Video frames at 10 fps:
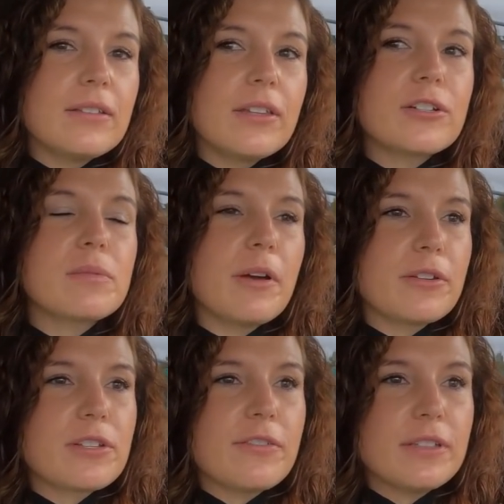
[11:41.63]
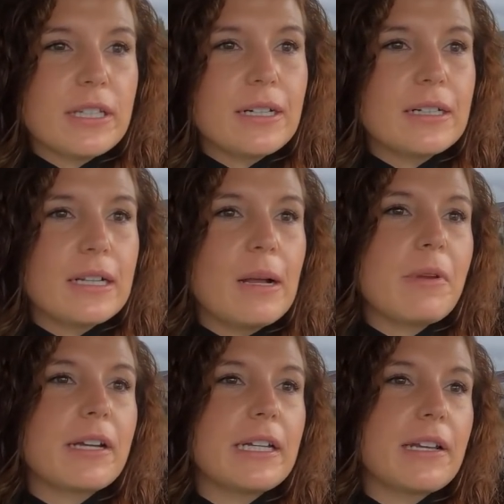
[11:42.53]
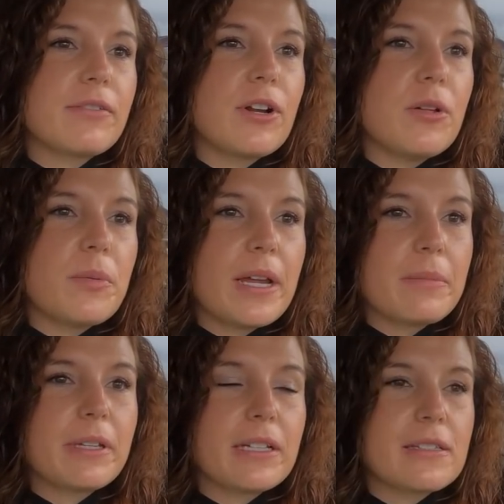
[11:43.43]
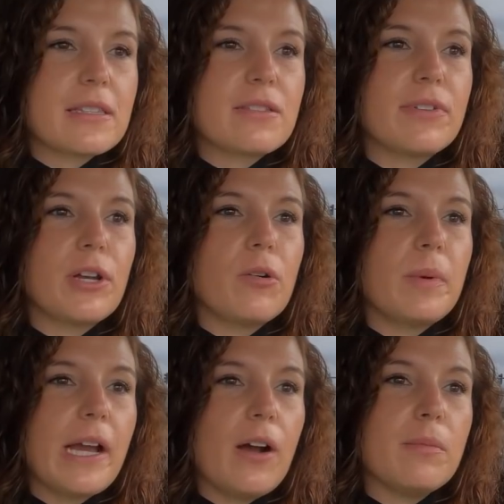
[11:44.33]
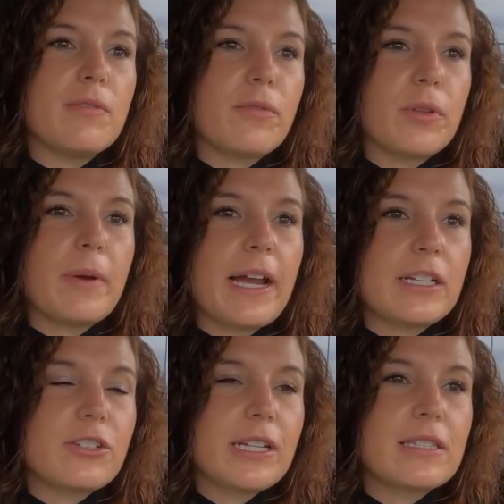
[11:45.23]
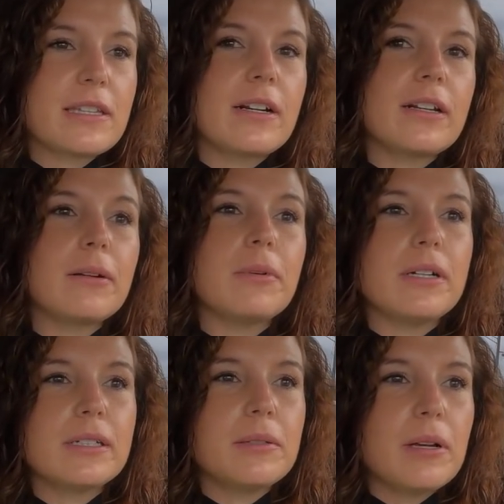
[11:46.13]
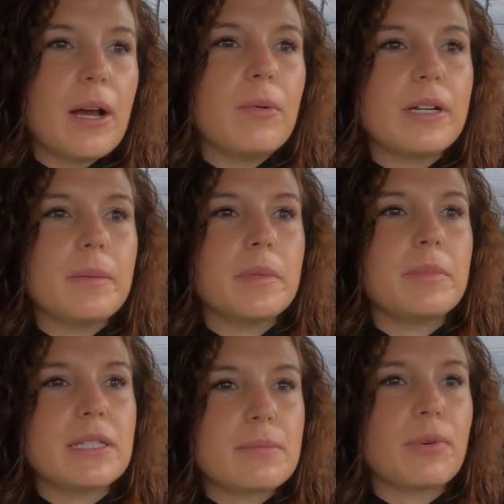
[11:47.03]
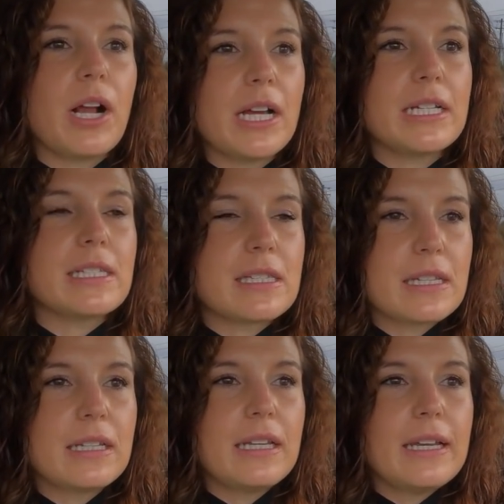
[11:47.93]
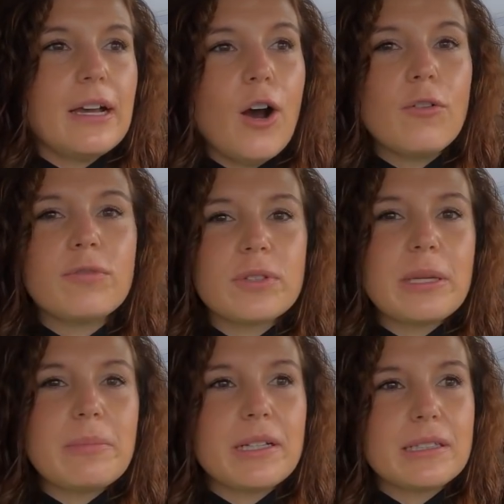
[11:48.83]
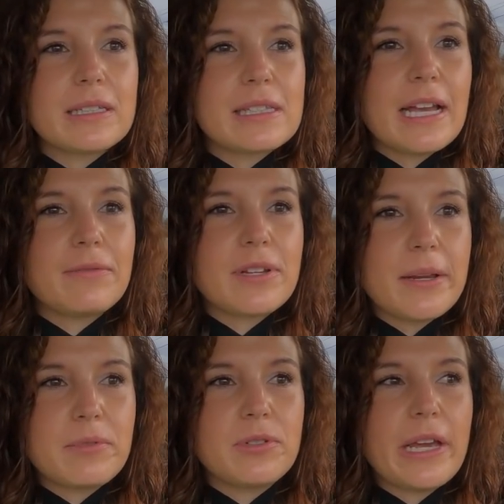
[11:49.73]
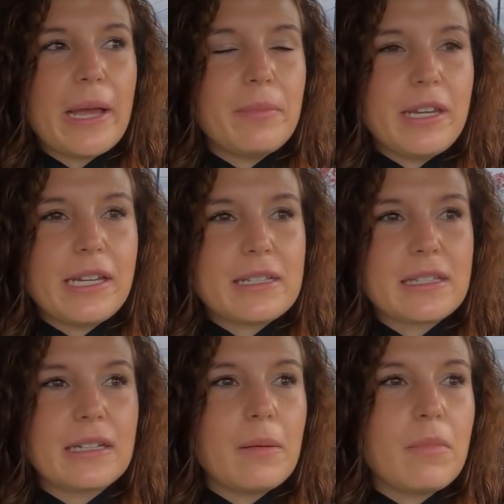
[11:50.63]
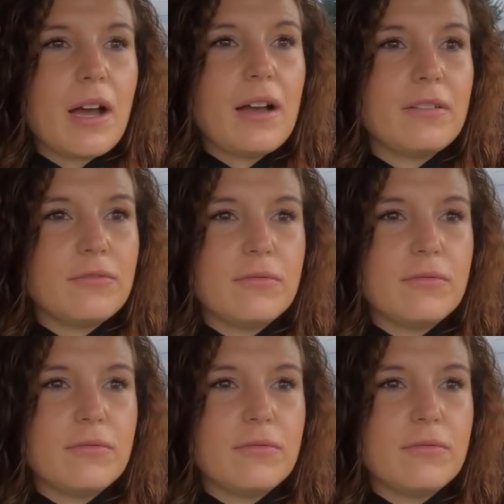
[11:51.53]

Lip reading: there's some other stuff in there. I'm not gonna give it all away because this video will be out before the package gets there, and I want him to be surprised. Hopefully Bill doesn't have type 2 diabetes, and I'm not